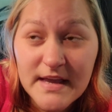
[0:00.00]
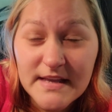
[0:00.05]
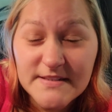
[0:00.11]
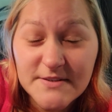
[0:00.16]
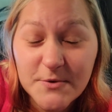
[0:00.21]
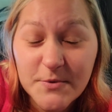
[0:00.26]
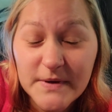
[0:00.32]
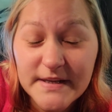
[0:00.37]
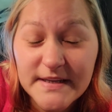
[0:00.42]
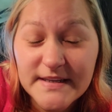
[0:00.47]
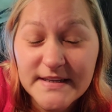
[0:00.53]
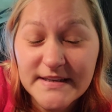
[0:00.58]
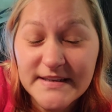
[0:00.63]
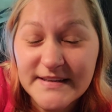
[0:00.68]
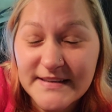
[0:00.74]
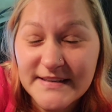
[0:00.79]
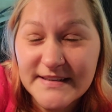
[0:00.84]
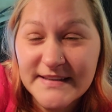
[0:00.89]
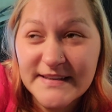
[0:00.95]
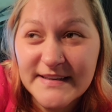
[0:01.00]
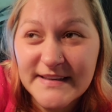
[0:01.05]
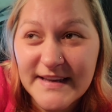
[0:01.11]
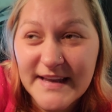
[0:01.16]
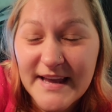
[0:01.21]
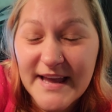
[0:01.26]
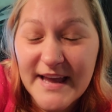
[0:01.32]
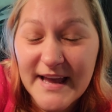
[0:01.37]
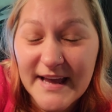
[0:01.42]
quick
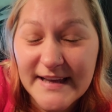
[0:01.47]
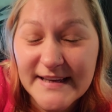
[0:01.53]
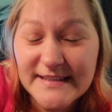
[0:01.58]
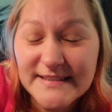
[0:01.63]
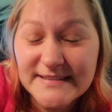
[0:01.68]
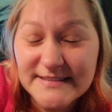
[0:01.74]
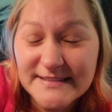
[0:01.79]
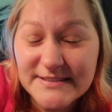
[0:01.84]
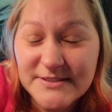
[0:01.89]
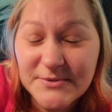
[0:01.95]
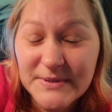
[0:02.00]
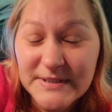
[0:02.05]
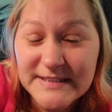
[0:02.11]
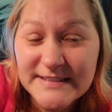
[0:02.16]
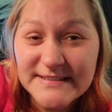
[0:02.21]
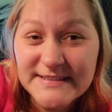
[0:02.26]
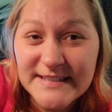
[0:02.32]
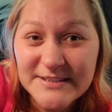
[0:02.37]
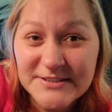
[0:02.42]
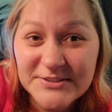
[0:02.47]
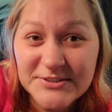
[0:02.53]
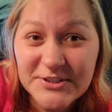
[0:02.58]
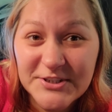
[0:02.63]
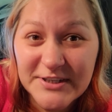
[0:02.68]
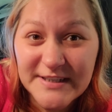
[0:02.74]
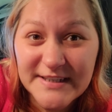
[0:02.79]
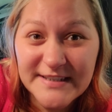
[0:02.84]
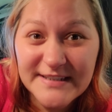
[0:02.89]
as they
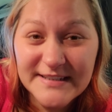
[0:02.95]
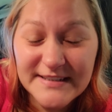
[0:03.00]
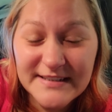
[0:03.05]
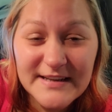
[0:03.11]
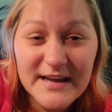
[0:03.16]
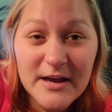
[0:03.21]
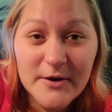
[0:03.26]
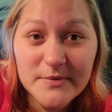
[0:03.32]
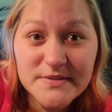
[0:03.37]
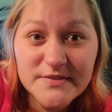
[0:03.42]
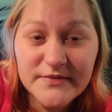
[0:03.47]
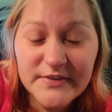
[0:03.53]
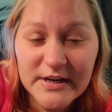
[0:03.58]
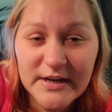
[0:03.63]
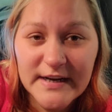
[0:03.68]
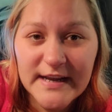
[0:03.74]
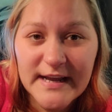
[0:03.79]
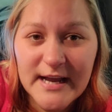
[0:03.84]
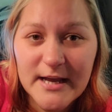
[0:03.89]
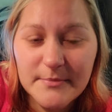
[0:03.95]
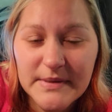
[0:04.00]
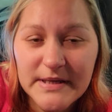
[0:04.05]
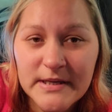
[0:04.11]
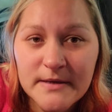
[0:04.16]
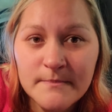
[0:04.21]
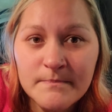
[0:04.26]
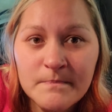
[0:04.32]
should. I was very happy.